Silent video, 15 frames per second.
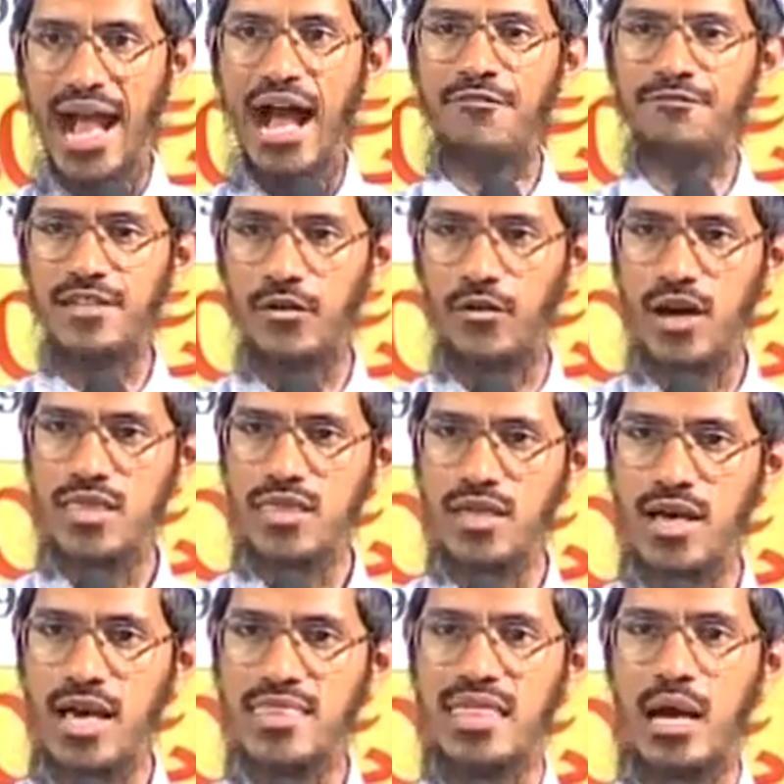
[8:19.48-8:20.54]
afterwards,
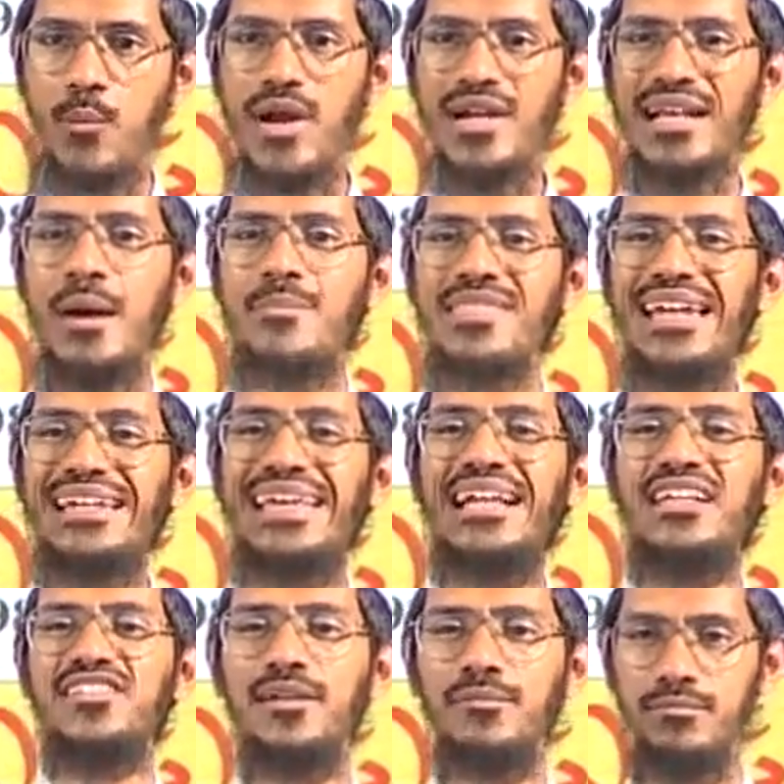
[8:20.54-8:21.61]
someone comes and
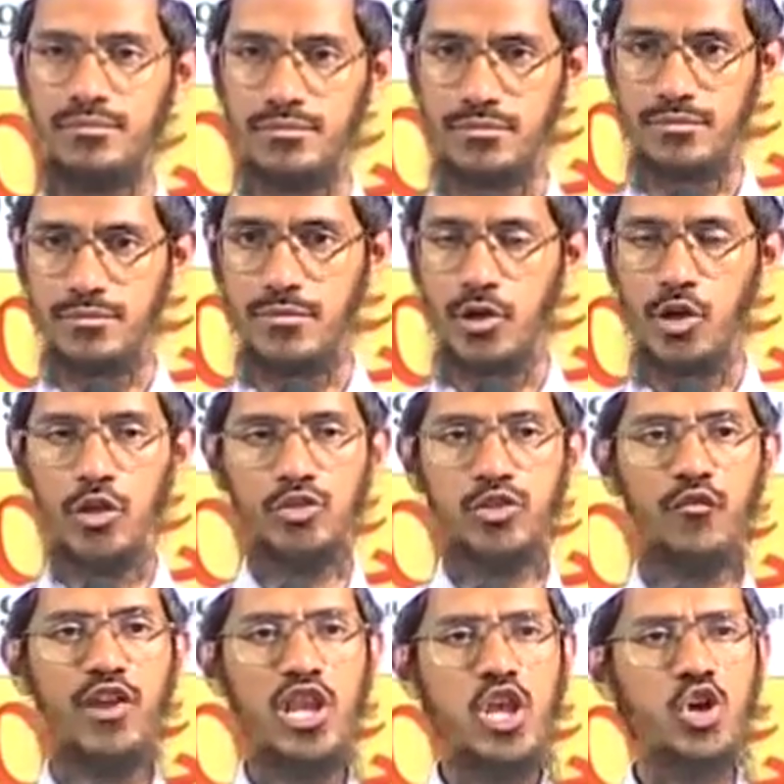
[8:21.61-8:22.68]
kills him.
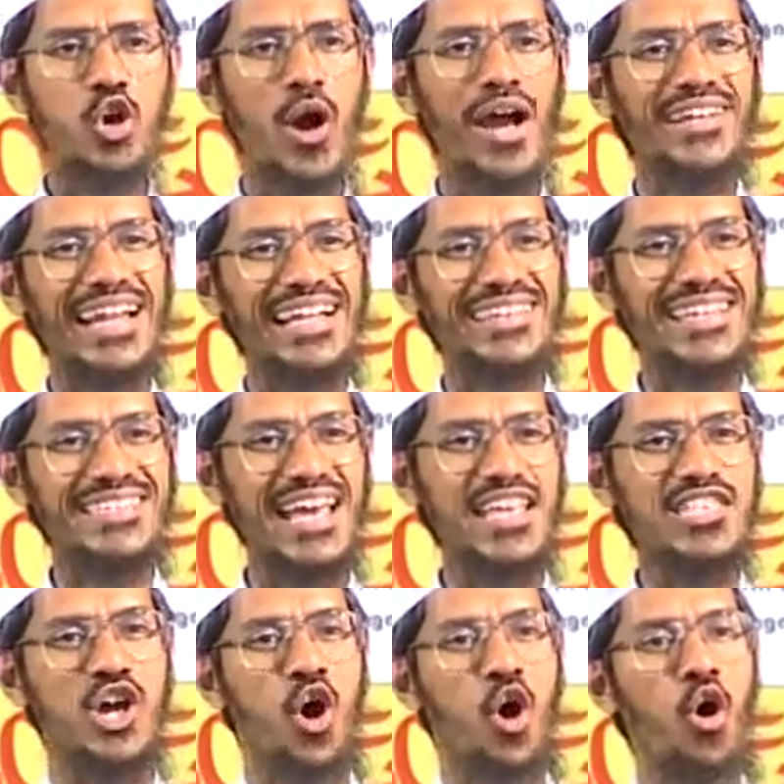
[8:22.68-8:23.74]
So will you go and tell the
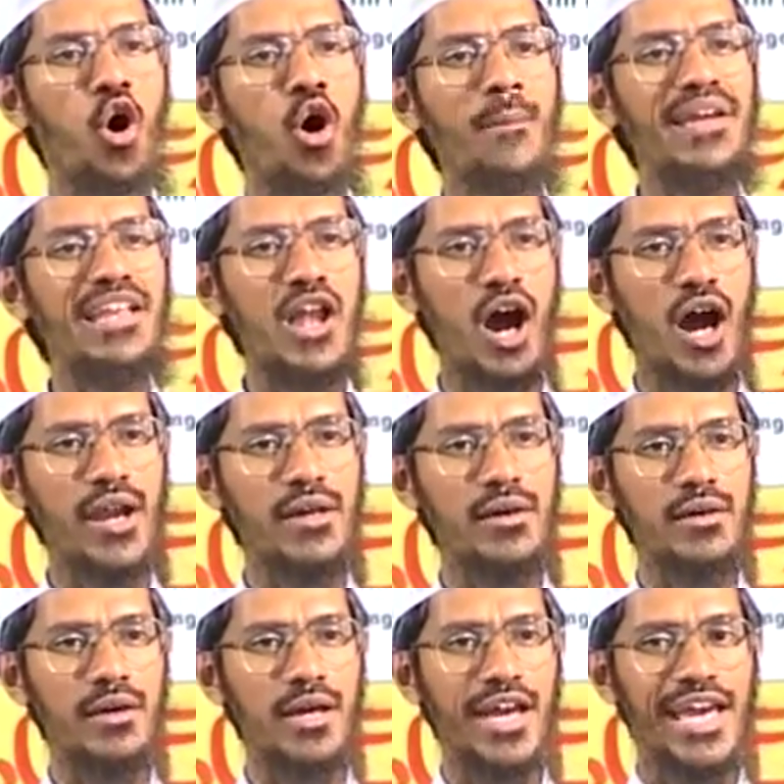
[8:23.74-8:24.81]
judge, oh me Lord,
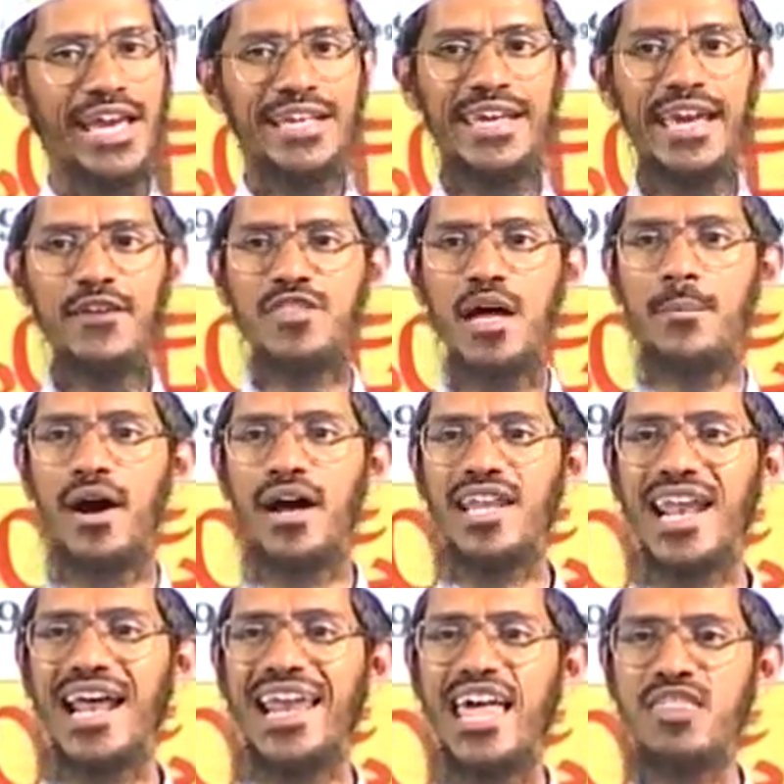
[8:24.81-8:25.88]
give the
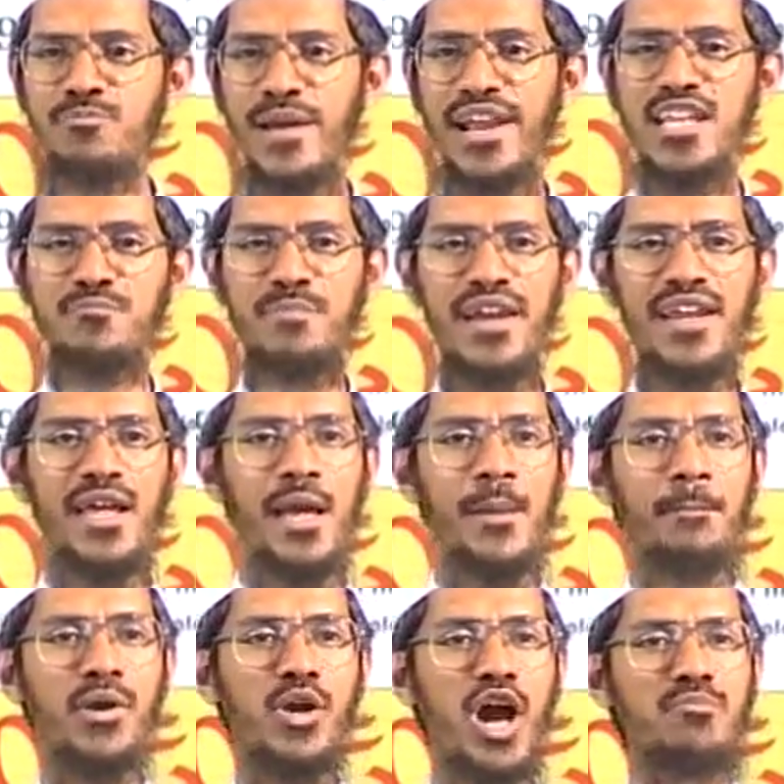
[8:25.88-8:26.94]
murderer less punishment
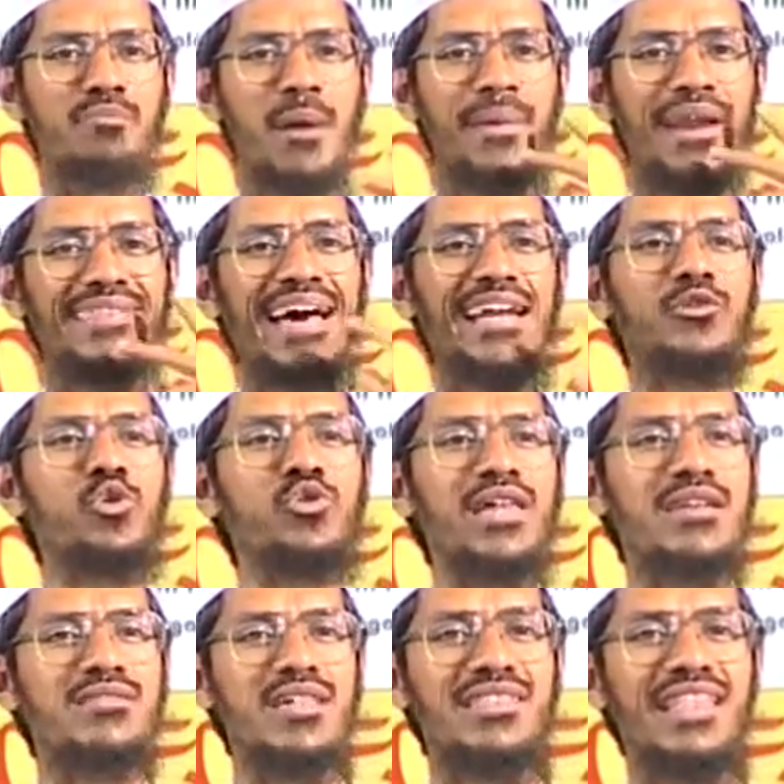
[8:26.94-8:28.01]
because my brother had two
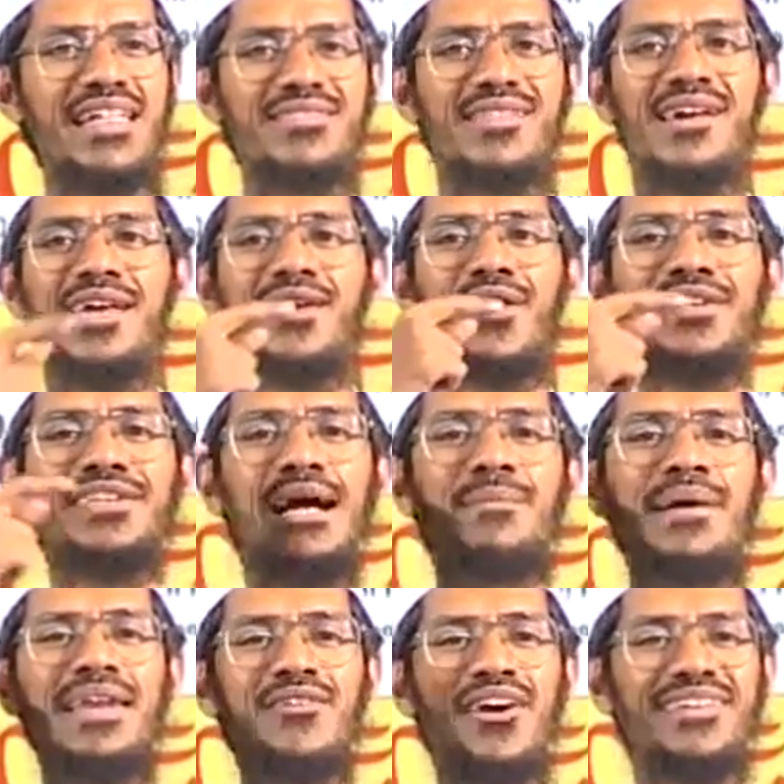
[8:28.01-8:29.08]
senses left. He was
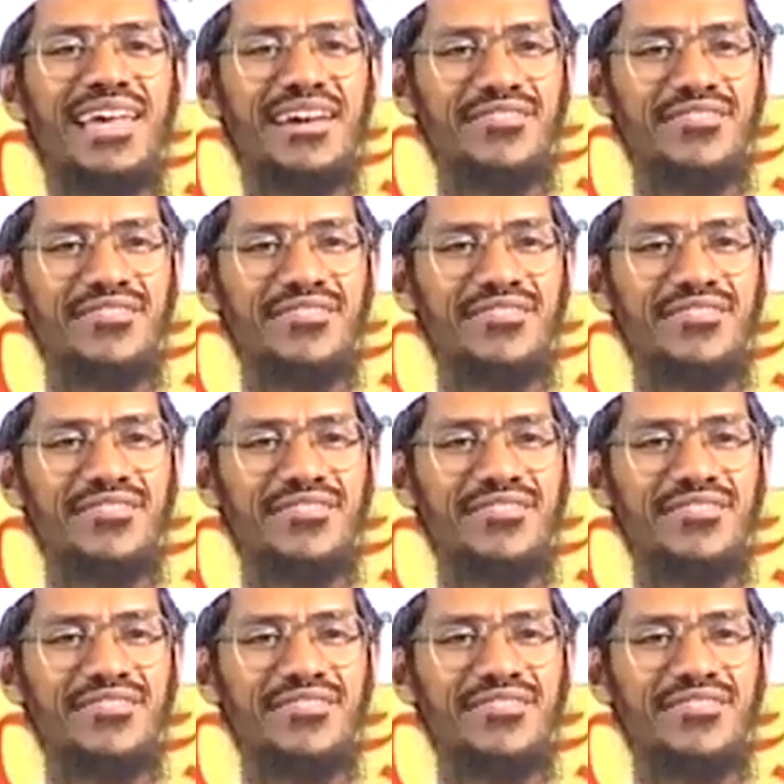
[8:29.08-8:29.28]
dumb and he was